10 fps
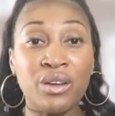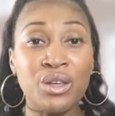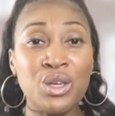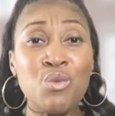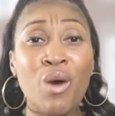
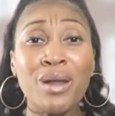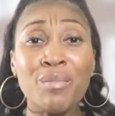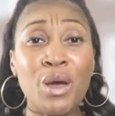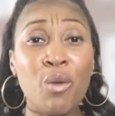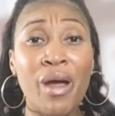you want to
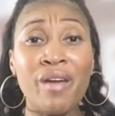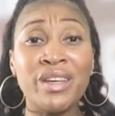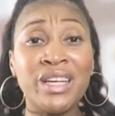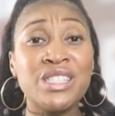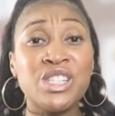be aware of the
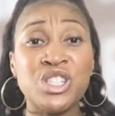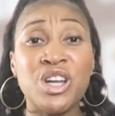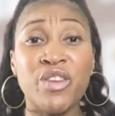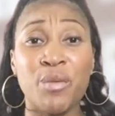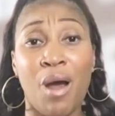condition
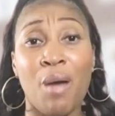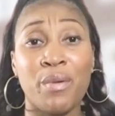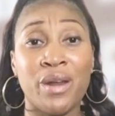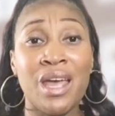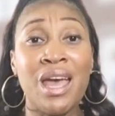of your
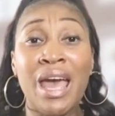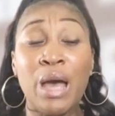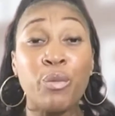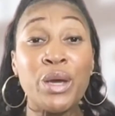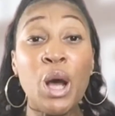property,
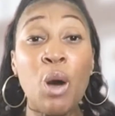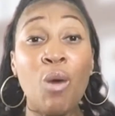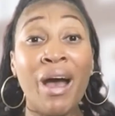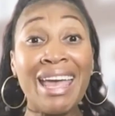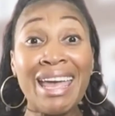and we don't
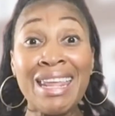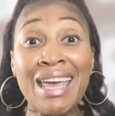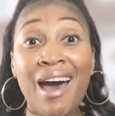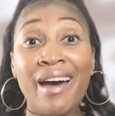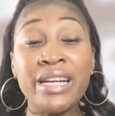want
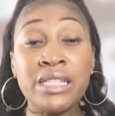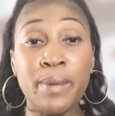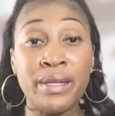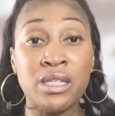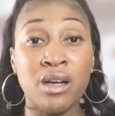any
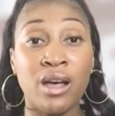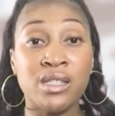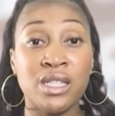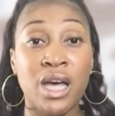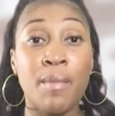unexpected
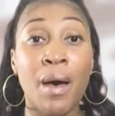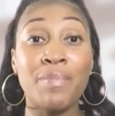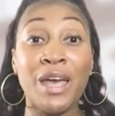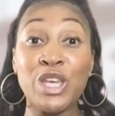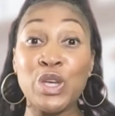costs to come up
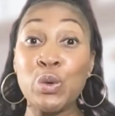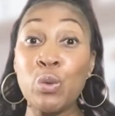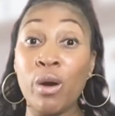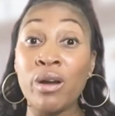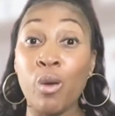that you
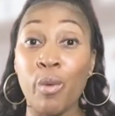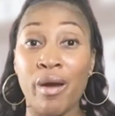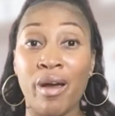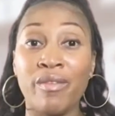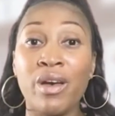weren't aware
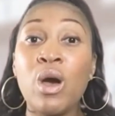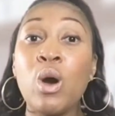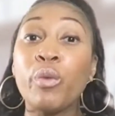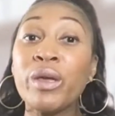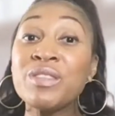of.
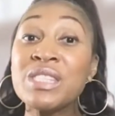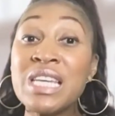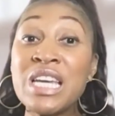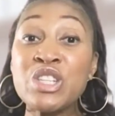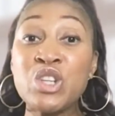We've
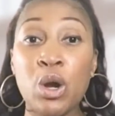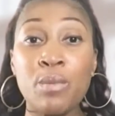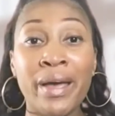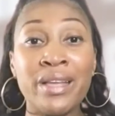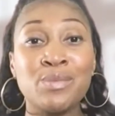seen
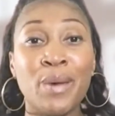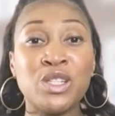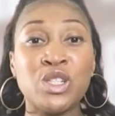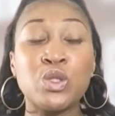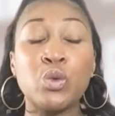termite
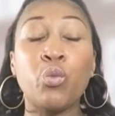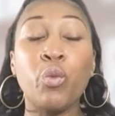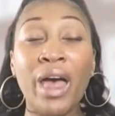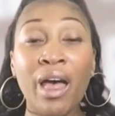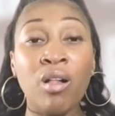inspections
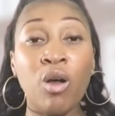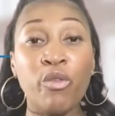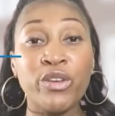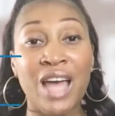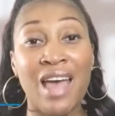well
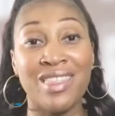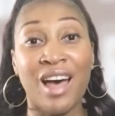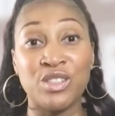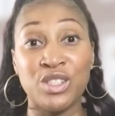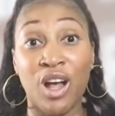over
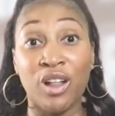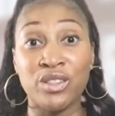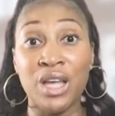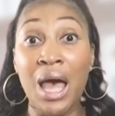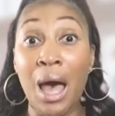
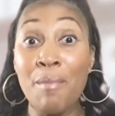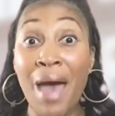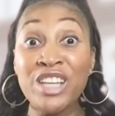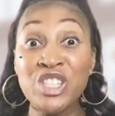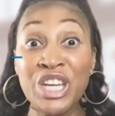$10,000.
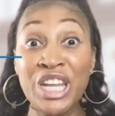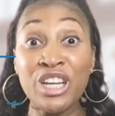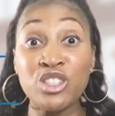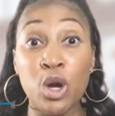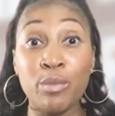Imagine getting
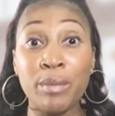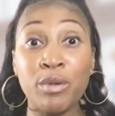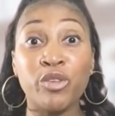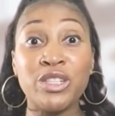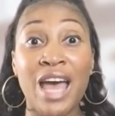a termite bill
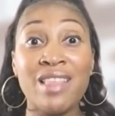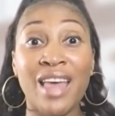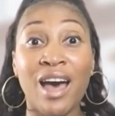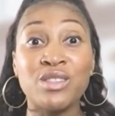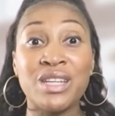for
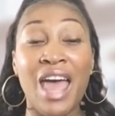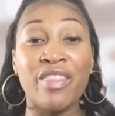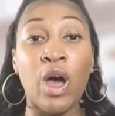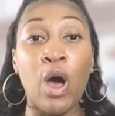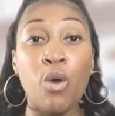$10,000 and
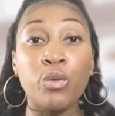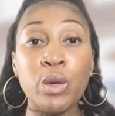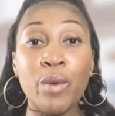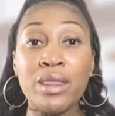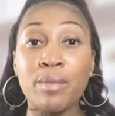the only
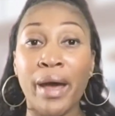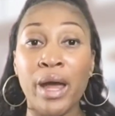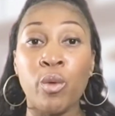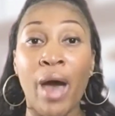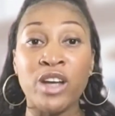way the
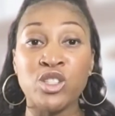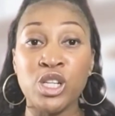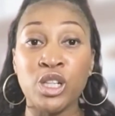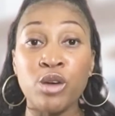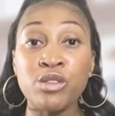buyer will actually
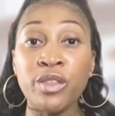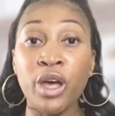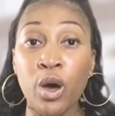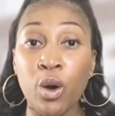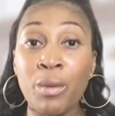close on the
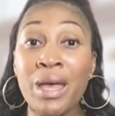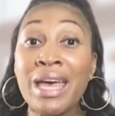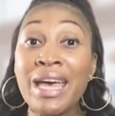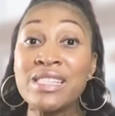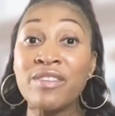home
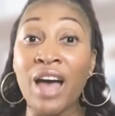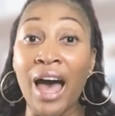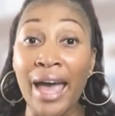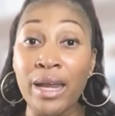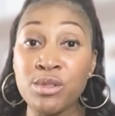is if the
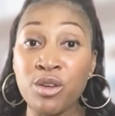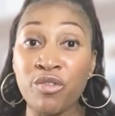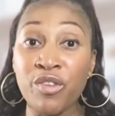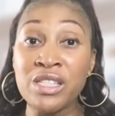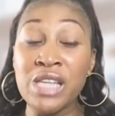items are
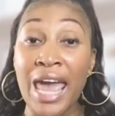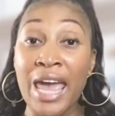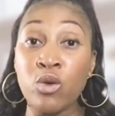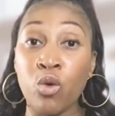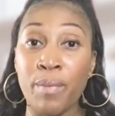fixed
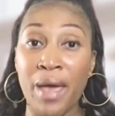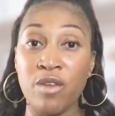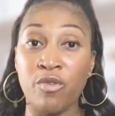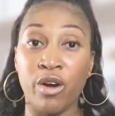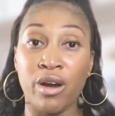and or
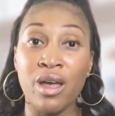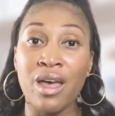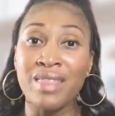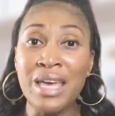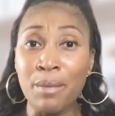paid for.
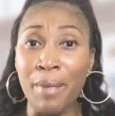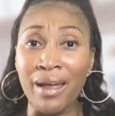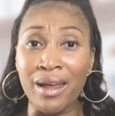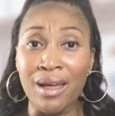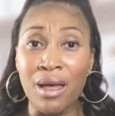Think
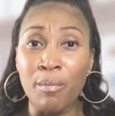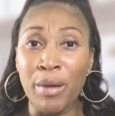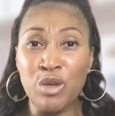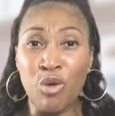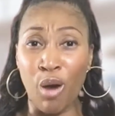about it.
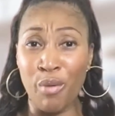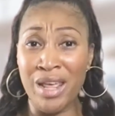But you already